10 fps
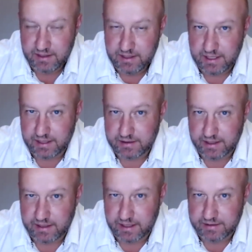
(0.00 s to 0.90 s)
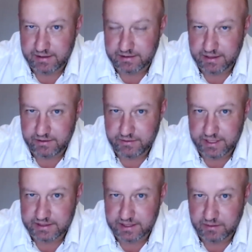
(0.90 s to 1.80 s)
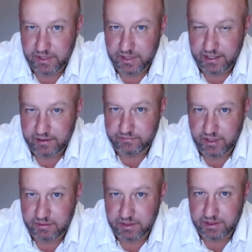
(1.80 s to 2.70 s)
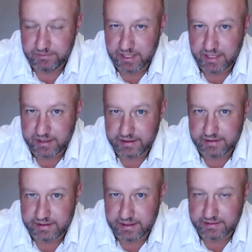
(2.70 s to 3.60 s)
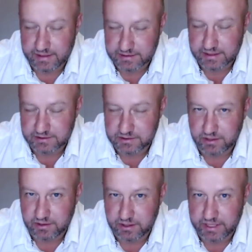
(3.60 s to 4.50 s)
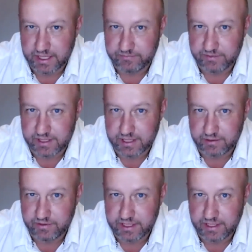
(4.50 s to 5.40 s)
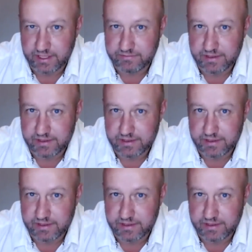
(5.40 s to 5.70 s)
then I think there is a way out of trouble. And things can start looking up for the country, David.